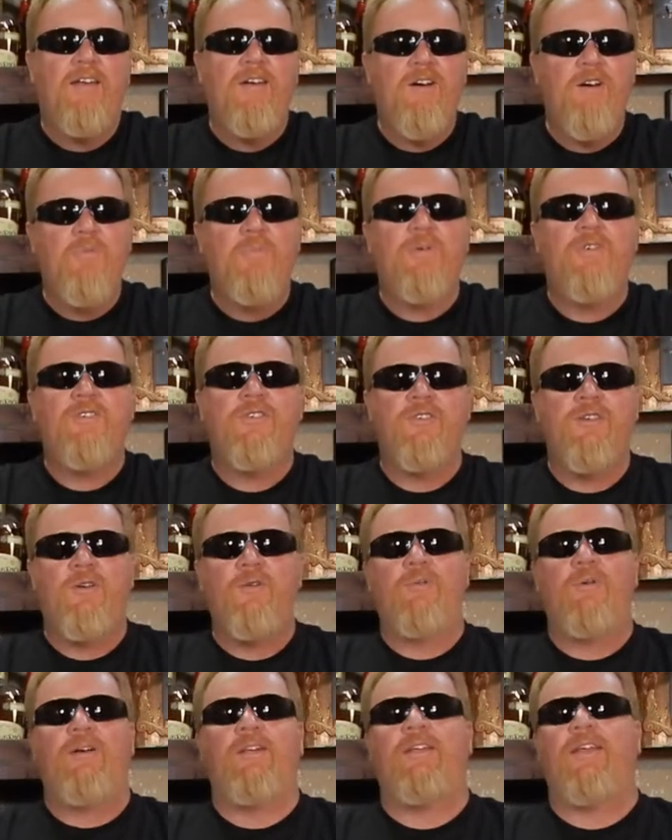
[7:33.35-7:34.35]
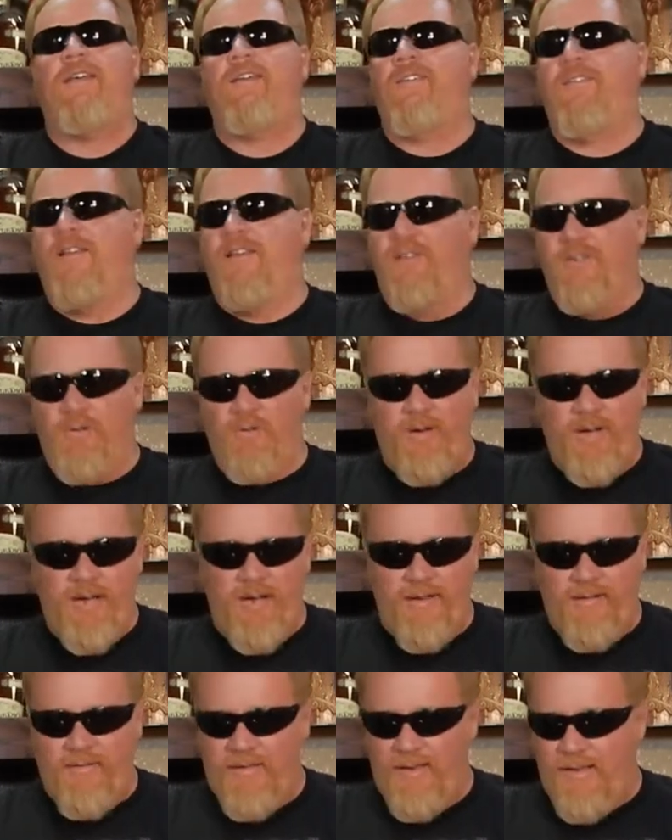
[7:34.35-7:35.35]
No, but you know what they do
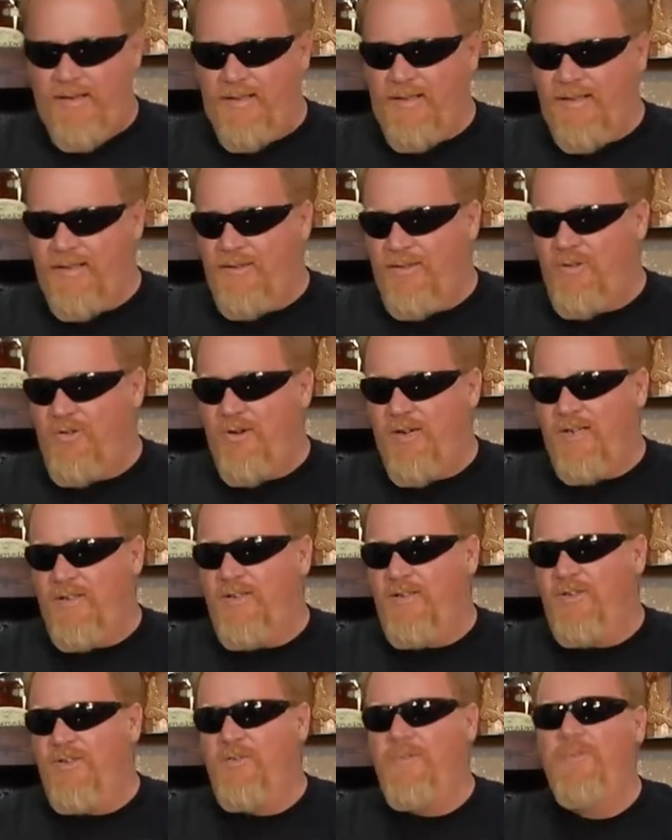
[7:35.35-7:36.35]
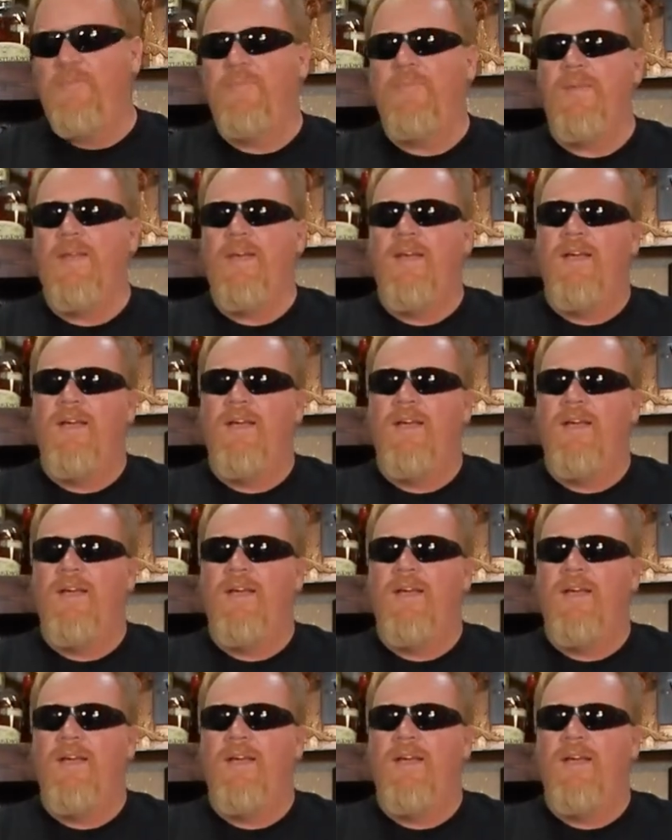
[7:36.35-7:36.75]
have that I'd like to try too?